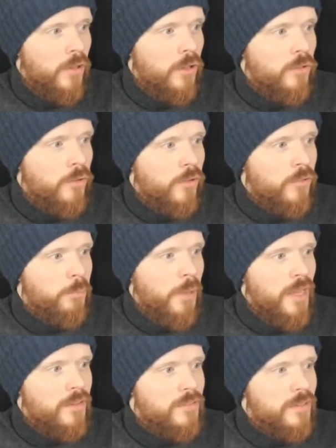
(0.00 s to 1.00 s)
to the
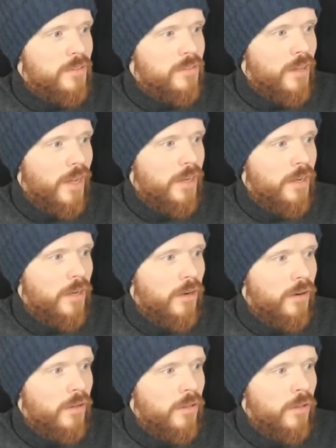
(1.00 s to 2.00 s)
space inside
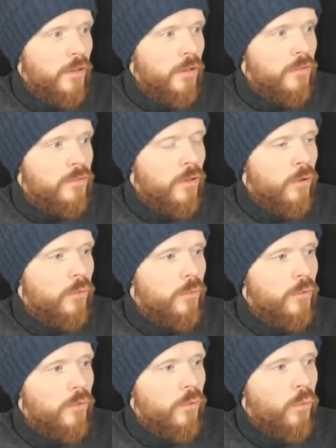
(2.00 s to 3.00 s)
here.
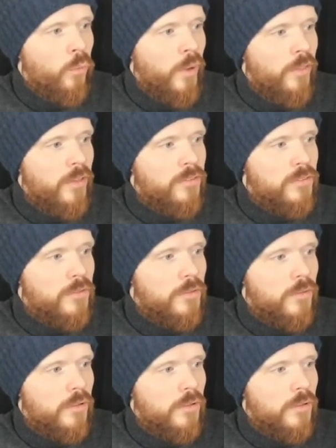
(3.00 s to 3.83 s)
So when this